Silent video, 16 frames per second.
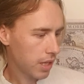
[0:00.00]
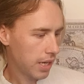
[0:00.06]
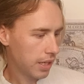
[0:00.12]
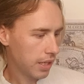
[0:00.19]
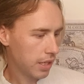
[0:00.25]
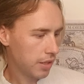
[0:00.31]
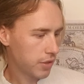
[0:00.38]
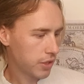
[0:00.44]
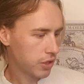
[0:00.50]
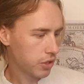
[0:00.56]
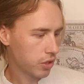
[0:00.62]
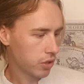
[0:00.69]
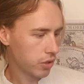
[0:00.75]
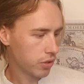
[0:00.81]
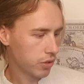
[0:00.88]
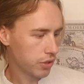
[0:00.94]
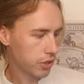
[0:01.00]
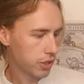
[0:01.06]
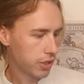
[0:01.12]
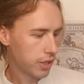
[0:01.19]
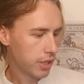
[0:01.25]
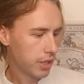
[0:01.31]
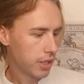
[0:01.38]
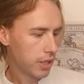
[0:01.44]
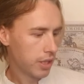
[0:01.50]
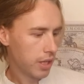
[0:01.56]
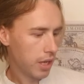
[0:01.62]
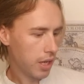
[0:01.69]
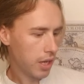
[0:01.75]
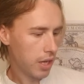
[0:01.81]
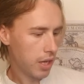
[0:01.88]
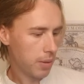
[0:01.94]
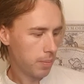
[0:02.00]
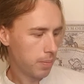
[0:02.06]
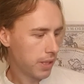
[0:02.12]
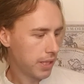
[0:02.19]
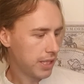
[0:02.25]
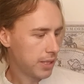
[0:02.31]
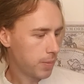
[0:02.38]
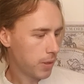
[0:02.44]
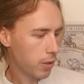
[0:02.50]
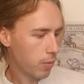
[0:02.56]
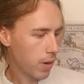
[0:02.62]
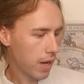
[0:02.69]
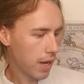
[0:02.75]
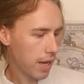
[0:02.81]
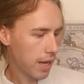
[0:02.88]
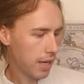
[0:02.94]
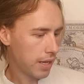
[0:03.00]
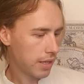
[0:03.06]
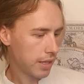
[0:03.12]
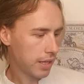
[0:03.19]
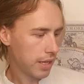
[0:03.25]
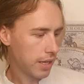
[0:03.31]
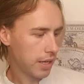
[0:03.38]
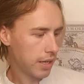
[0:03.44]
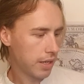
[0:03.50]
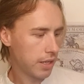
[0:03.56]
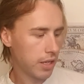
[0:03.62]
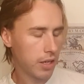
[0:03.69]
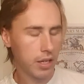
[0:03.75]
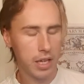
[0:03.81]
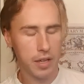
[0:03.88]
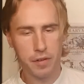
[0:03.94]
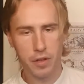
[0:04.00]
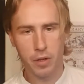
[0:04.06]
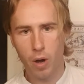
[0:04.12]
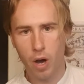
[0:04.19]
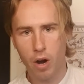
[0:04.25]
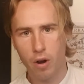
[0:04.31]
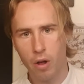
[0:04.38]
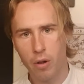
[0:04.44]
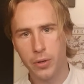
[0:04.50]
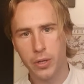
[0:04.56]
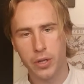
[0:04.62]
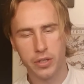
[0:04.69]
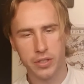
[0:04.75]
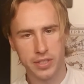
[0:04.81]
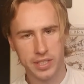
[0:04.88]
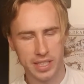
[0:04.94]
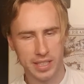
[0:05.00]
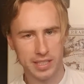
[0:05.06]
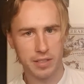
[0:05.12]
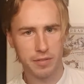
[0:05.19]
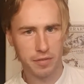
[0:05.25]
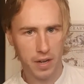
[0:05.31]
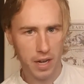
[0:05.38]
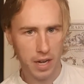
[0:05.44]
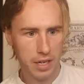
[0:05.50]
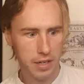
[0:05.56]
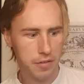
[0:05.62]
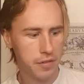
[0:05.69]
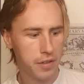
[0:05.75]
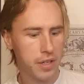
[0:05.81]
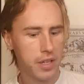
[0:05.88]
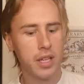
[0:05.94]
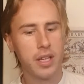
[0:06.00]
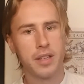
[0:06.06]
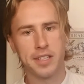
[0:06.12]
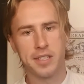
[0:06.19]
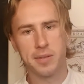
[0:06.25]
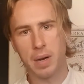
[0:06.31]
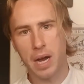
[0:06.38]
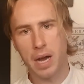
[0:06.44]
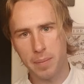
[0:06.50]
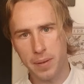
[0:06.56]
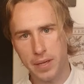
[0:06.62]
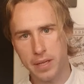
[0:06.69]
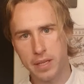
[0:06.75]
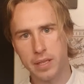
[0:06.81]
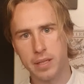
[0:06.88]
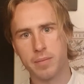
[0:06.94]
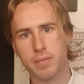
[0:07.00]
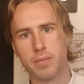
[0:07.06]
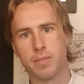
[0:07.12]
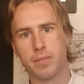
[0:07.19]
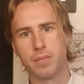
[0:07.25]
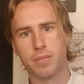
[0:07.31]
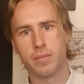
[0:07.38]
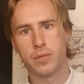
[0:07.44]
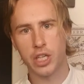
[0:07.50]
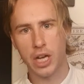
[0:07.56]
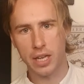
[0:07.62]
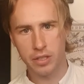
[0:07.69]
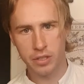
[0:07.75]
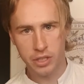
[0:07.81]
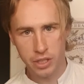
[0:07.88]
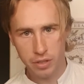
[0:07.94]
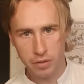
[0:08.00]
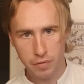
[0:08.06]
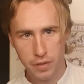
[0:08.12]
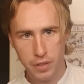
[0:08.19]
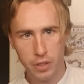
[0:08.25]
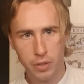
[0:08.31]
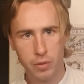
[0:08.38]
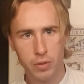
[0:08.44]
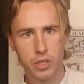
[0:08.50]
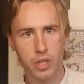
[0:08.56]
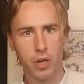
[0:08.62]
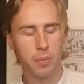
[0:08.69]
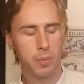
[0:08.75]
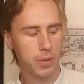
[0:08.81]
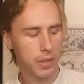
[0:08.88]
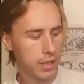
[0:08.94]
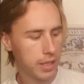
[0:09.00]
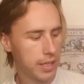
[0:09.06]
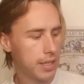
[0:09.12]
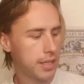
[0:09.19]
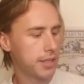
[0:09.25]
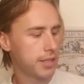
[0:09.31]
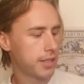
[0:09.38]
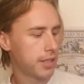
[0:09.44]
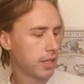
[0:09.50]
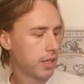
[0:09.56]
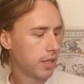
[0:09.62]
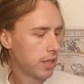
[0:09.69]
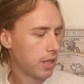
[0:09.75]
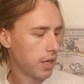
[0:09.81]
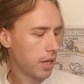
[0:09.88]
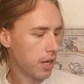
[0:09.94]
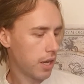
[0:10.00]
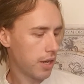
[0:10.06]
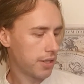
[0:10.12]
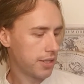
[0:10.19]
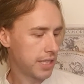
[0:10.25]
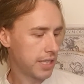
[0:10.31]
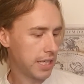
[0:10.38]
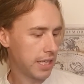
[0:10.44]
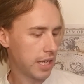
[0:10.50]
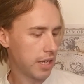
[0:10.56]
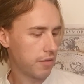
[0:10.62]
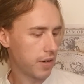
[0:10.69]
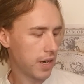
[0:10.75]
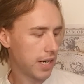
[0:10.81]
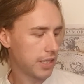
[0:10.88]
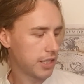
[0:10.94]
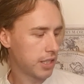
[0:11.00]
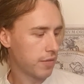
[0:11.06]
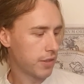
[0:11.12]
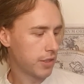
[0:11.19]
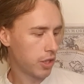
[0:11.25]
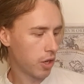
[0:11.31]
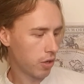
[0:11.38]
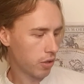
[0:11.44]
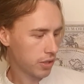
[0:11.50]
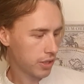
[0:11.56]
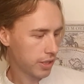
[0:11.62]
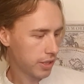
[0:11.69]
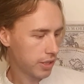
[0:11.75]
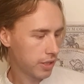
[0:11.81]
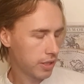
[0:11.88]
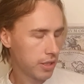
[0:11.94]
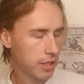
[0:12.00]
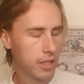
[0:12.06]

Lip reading: and liver stones. Please be aware, if you are older than 65, this might be challenging for you, so please seek the advice of a doctor.